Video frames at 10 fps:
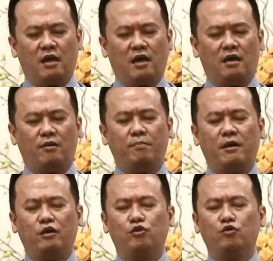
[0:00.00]
And may
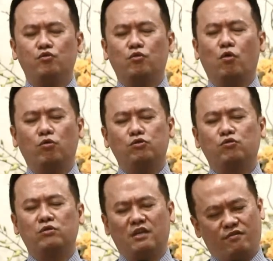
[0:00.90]
you also
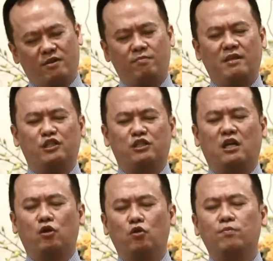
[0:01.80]
give him that
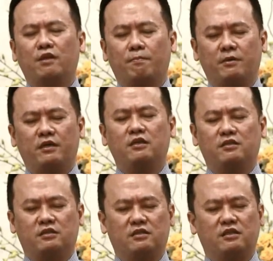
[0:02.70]
shalom, that
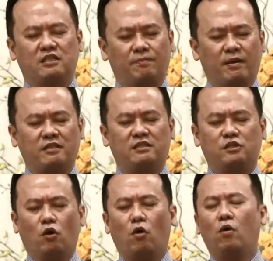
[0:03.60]
peace that
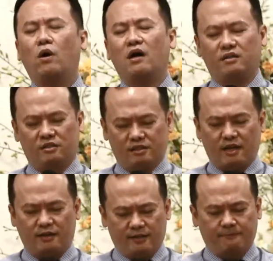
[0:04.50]
surpasses all
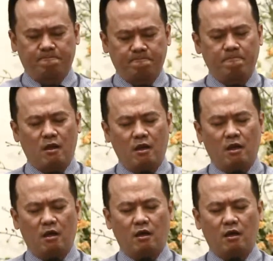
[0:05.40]
understanding.
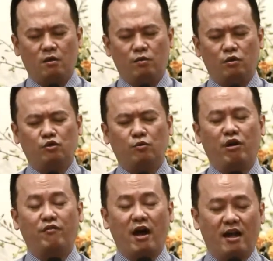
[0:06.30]
We also pray
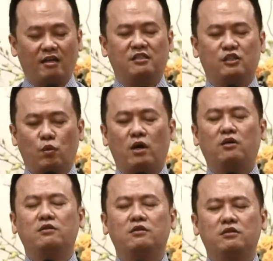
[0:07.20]
for Alice as
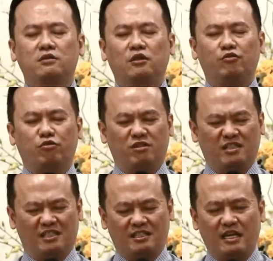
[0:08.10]
well. You
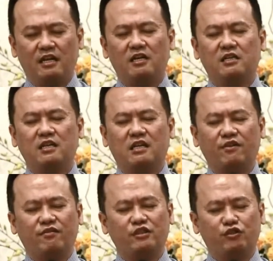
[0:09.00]
sustain her and
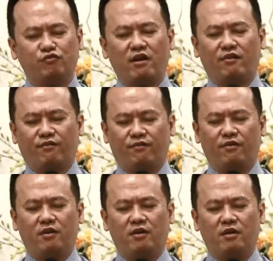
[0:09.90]
give her strength
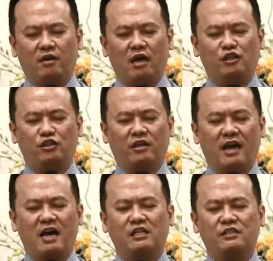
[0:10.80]
as she
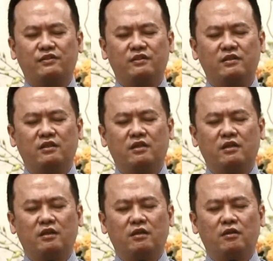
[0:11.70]
cares
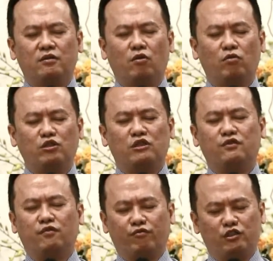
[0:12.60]
not only just
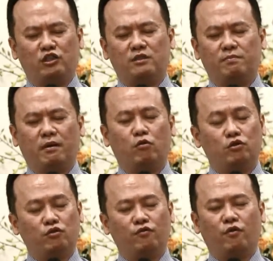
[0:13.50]
for Richard, but
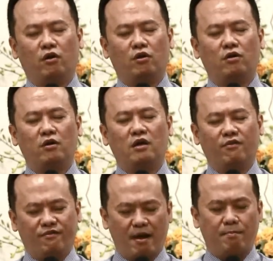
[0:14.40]
also for her
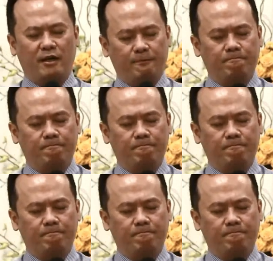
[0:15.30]
family.